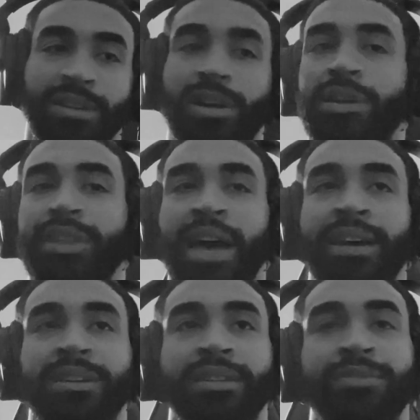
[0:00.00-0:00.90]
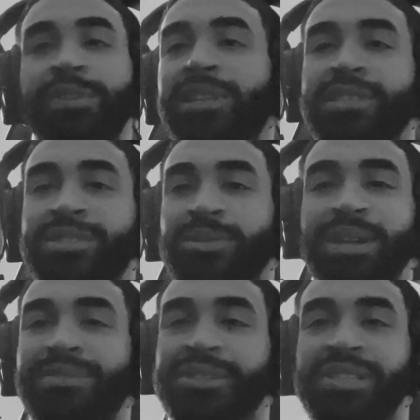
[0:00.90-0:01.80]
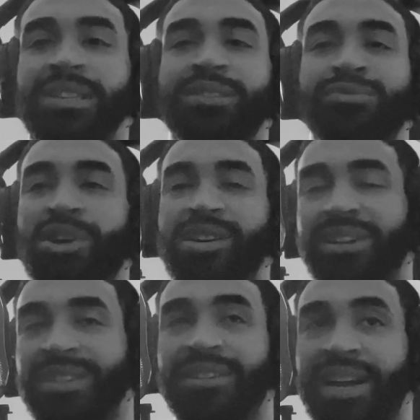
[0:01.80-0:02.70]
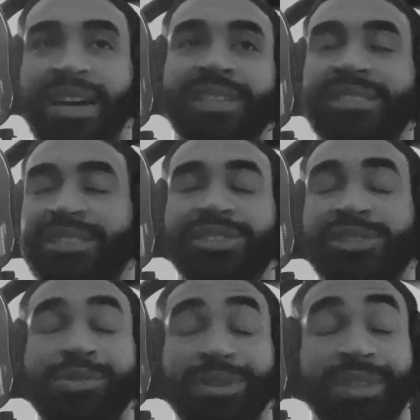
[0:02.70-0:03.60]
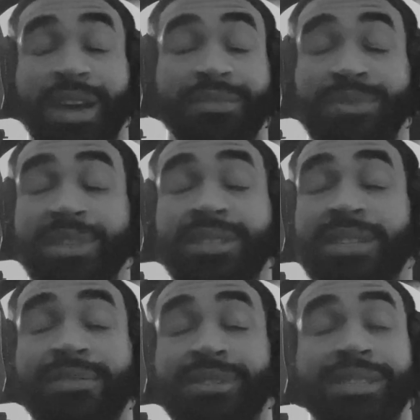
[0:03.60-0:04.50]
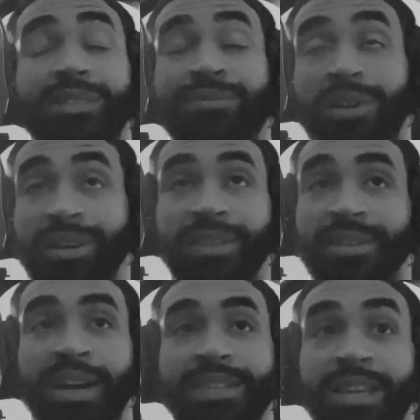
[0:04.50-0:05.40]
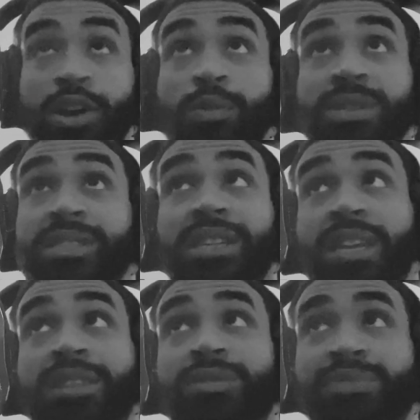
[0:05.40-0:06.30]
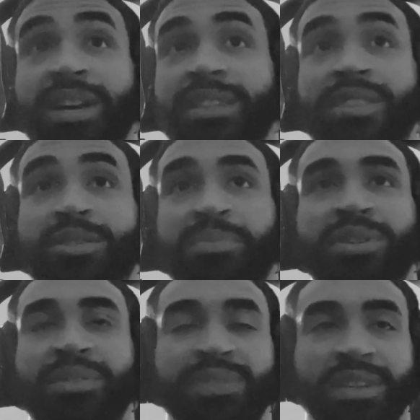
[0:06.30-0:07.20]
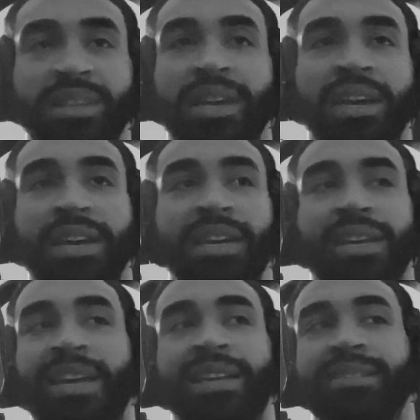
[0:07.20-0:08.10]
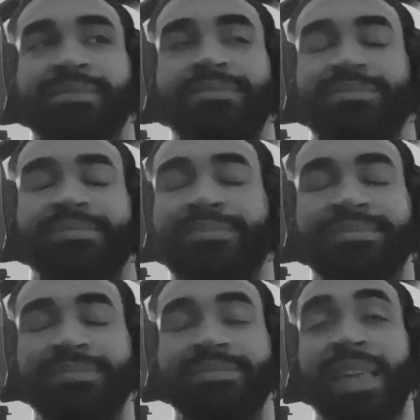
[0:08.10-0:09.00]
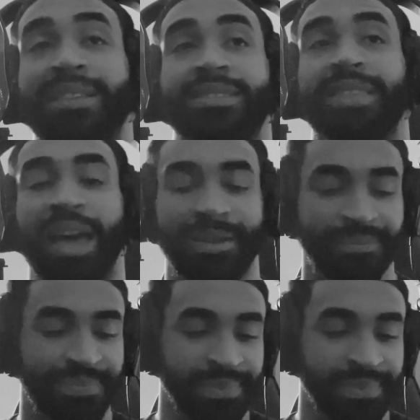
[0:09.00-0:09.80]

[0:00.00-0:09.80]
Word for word: all that. Villains don't ever see the wrong in their eyes. Let's just go with that. Villains never see the wrong in their eyes. They always think that they're right, that they're perfect, and that's that.